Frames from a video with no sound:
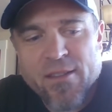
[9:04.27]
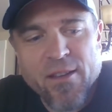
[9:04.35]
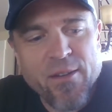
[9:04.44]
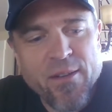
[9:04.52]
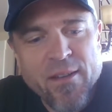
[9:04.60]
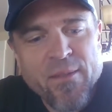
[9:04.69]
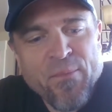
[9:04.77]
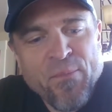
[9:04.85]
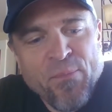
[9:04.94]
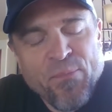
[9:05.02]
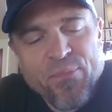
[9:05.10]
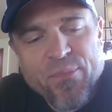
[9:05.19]
So
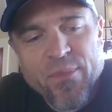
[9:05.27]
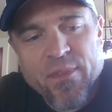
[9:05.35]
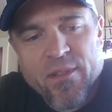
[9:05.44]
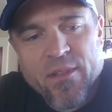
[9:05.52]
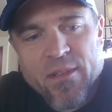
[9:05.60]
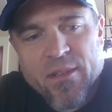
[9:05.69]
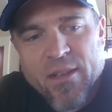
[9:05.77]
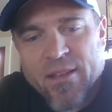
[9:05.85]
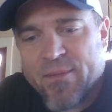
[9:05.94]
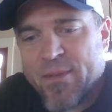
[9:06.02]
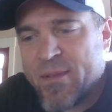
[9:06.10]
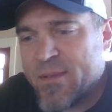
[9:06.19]

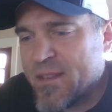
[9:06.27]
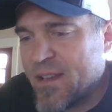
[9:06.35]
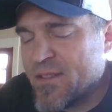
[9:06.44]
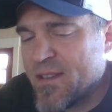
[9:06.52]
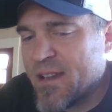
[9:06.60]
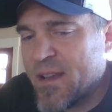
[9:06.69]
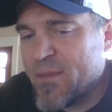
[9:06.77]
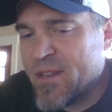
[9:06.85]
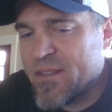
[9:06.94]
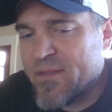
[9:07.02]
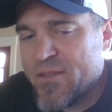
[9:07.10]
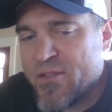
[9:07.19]
it sounds like I'm
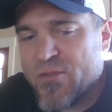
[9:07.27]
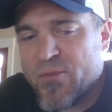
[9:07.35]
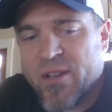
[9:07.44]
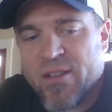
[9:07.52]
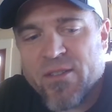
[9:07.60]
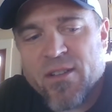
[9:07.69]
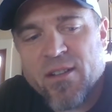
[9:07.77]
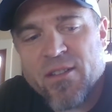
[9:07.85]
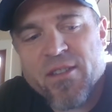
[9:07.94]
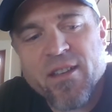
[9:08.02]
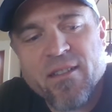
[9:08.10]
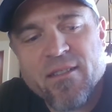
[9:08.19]
not the first one who's
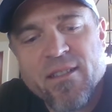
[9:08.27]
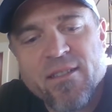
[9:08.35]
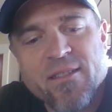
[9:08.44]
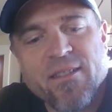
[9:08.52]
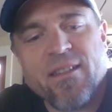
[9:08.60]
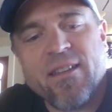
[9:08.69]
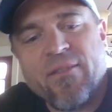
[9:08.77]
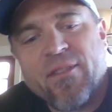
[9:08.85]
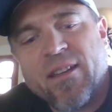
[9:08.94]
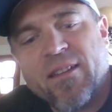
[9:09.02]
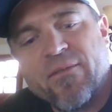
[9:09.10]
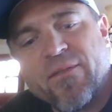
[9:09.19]
called you because it didn't have
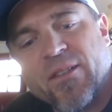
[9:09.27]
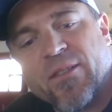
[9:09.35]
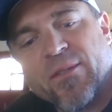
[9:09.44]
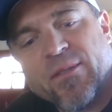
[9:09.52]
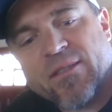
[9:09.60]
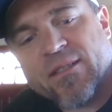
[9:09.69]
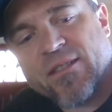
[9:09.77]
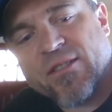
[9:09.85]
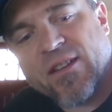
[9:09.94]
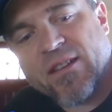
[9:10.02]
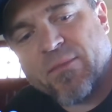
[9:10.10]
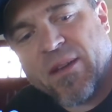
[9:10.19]
that info. It's because
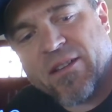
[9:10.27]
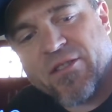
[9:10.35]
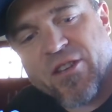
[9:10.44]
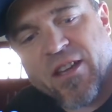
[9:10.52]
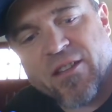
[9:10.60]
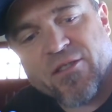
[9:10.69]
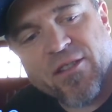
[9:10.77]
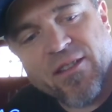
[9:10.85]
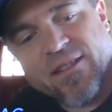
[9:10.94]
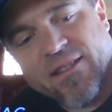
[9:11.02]
you guys made a change.